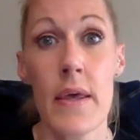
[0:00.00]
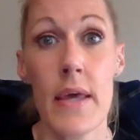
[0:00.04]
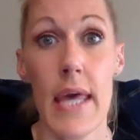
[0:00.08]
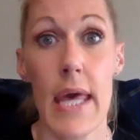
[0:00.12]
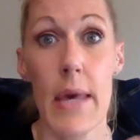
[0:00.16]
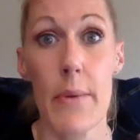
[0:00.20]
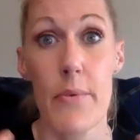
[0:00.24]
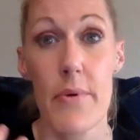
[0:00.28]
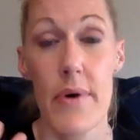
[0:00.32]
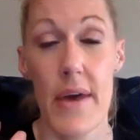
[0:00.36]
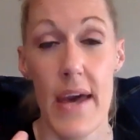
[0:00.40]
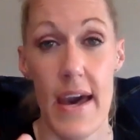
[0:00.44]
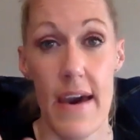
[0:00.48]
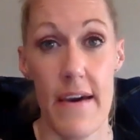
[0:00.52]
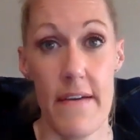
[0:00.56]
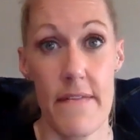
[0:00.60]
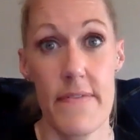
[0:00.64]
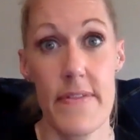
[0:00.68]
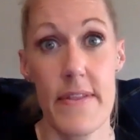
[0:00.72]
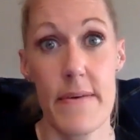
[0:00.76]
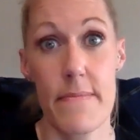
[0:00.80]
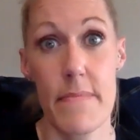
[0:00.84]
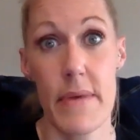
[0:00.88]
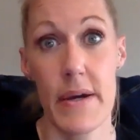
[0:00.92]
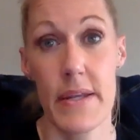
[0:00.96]
and we'll
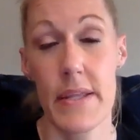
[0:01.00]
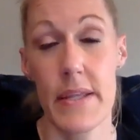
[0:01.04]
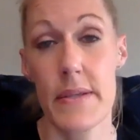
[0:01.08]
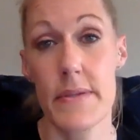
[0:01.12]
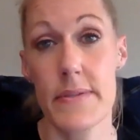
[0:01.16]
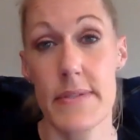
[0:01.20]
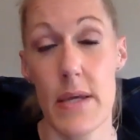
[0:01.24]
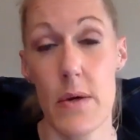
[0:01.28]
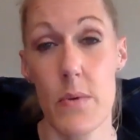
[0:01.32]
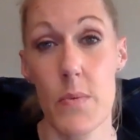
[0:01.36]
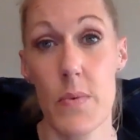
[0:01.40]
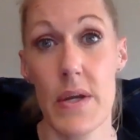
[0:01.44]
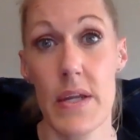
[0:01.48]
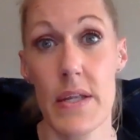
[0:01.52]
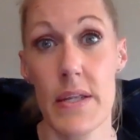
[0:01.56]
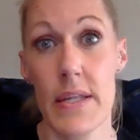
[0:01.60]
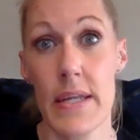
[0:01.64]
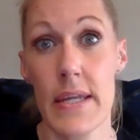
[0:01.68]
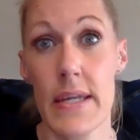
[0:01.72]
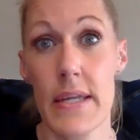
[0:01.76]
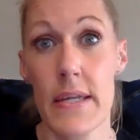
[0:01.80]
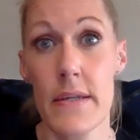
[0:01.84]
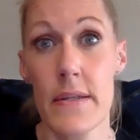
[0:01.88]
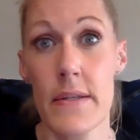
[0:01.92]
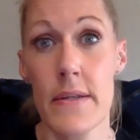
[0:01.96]
have the monies that we
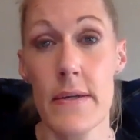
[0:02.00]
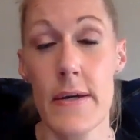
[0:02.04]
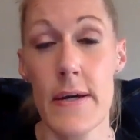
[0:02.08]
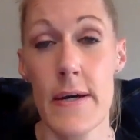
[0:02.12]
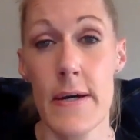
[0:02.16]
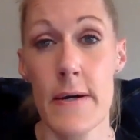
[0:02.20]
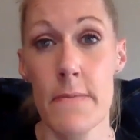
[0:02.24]
need